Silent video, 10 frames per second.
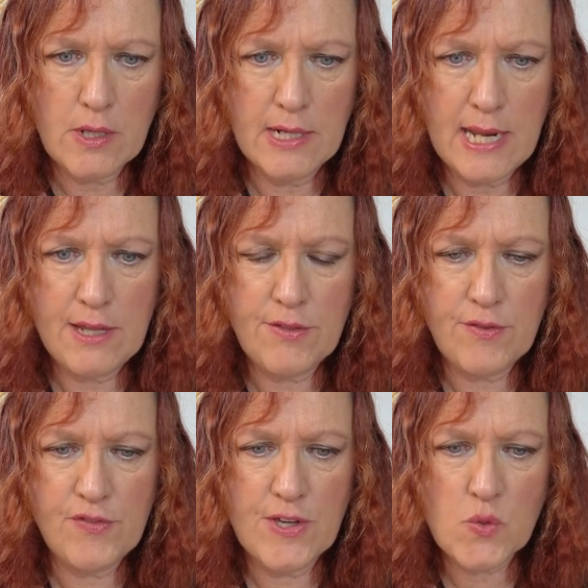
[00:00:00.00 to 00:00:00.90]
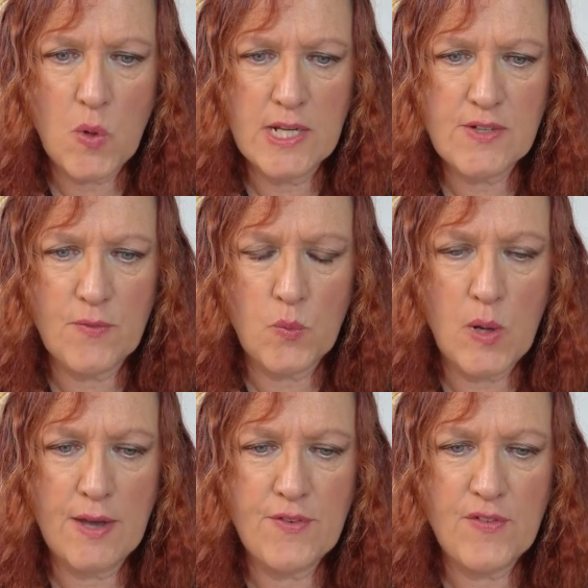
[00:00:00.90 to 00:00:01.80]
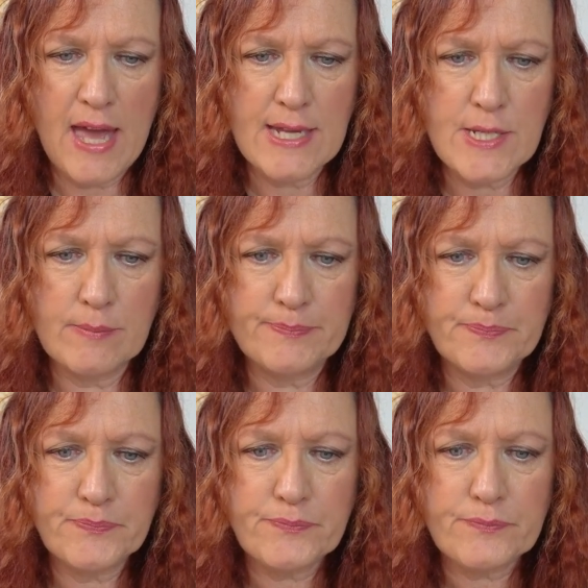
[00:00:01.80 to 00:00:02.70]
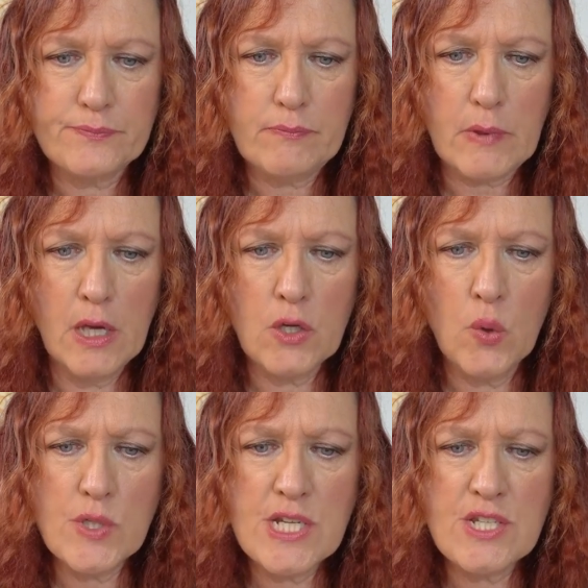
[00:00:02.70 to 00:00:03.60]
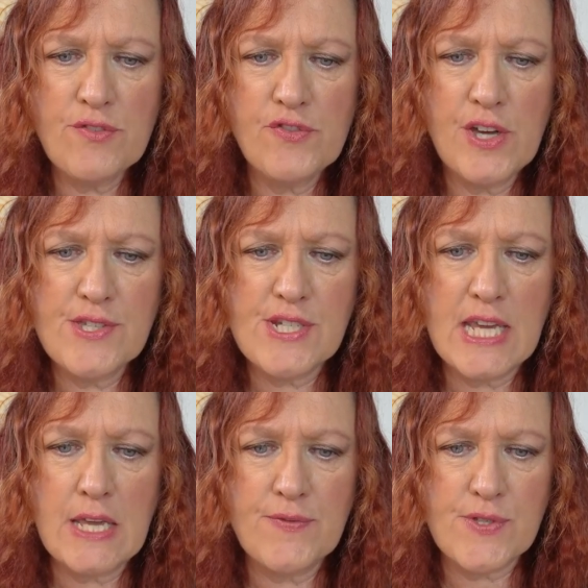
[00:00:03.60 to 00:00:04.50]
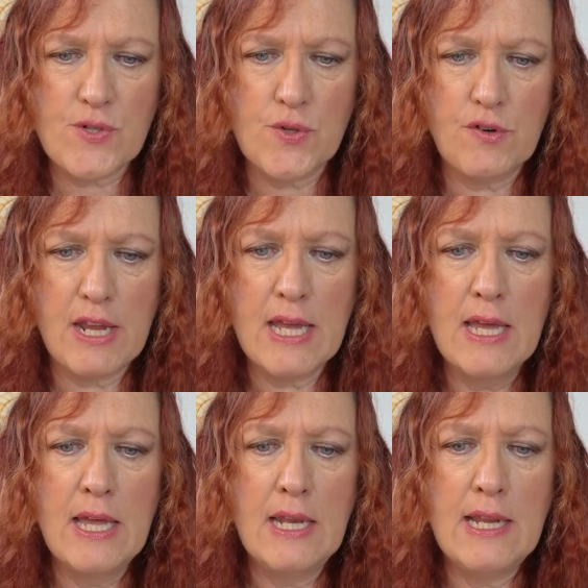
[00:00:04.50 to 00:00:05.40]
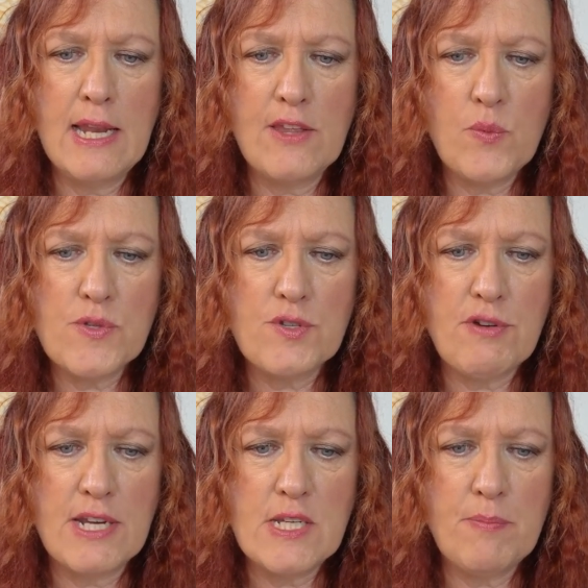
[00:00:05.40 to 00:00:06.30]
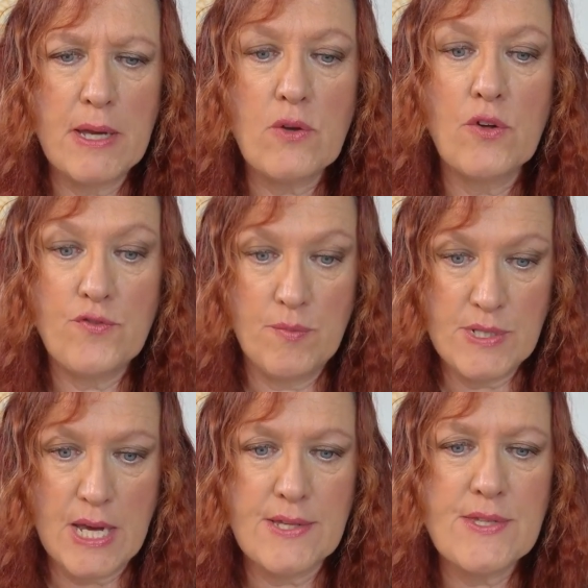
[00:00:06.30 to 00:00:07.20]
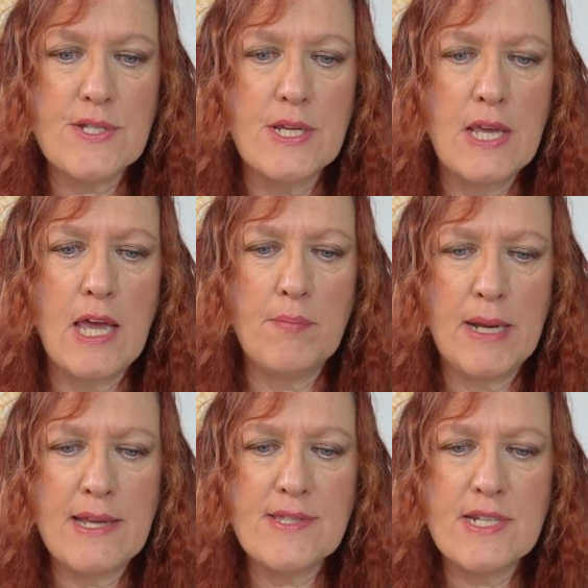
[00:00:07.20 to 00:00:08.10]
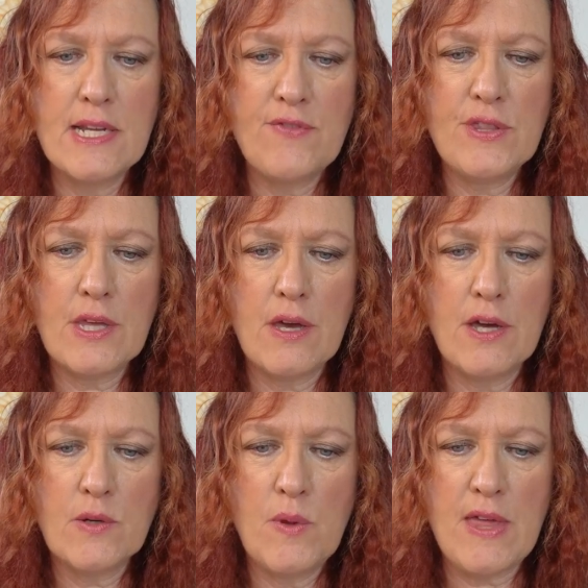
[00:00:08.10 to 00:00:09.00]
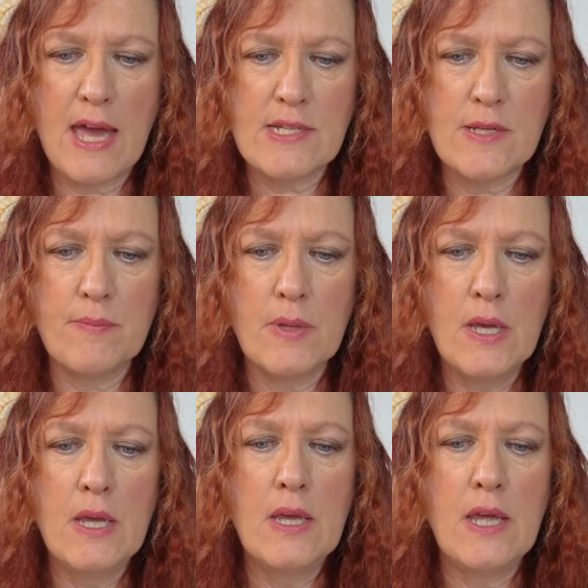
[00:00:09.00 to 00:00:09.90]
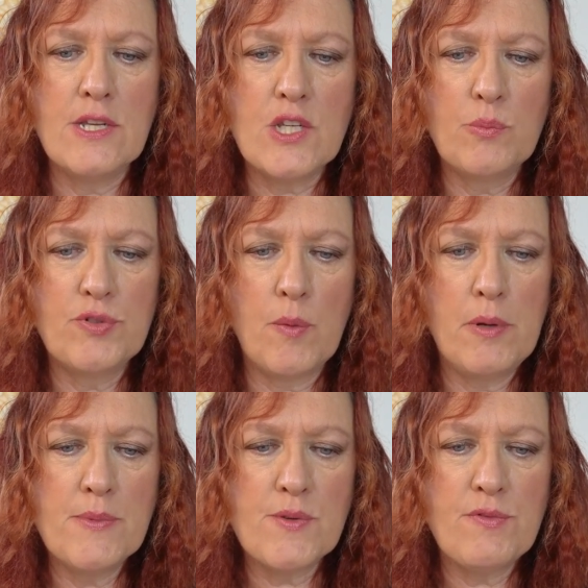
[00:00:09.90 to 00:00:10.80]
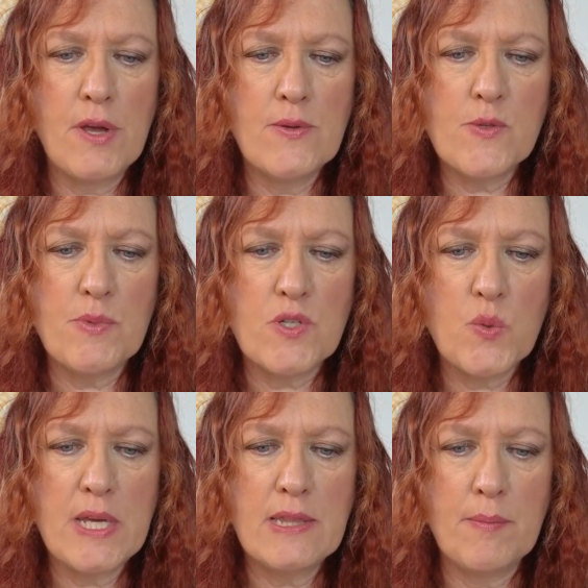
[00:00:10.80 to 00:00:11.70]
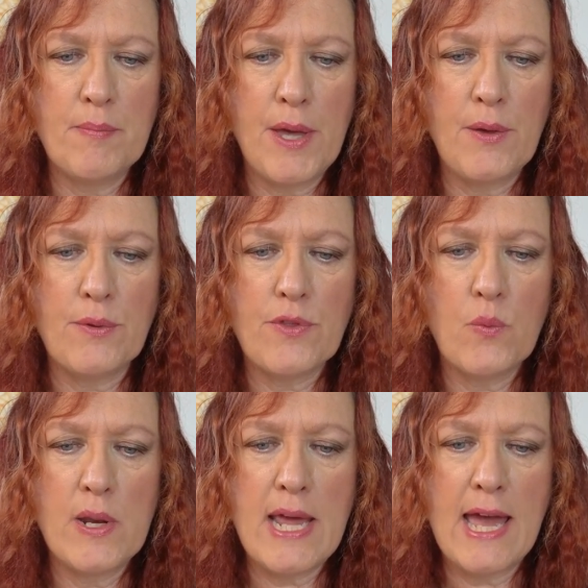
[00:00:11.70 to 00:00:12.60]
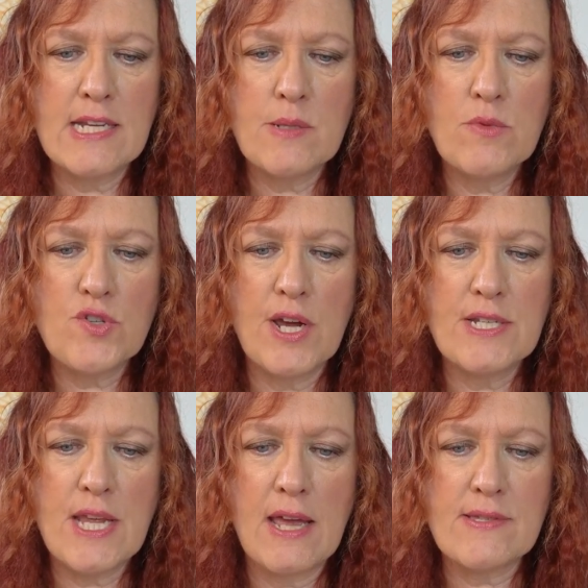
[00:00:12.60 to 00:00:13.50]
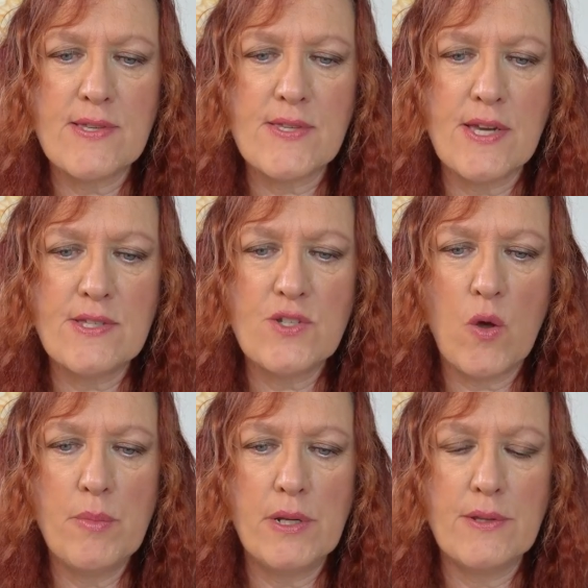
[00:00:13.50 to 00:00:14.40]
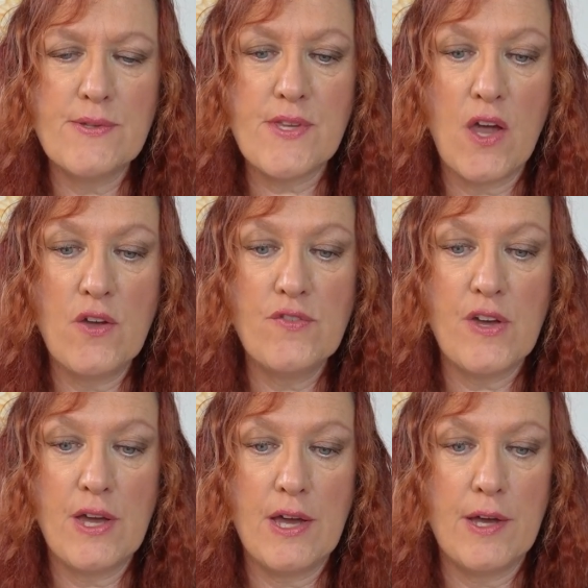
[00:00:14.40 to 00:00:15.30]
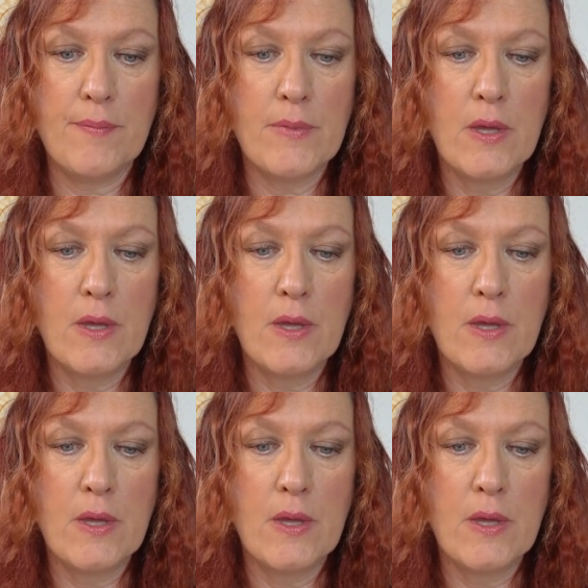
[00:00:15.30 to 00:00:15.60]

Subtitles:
Lilith, the first wife of Adam. According to the first Eve story, Lilith was created by God from dust and placed to live in the garden with Adam until problems arose between them both when Adam tried to exercise dominance over her.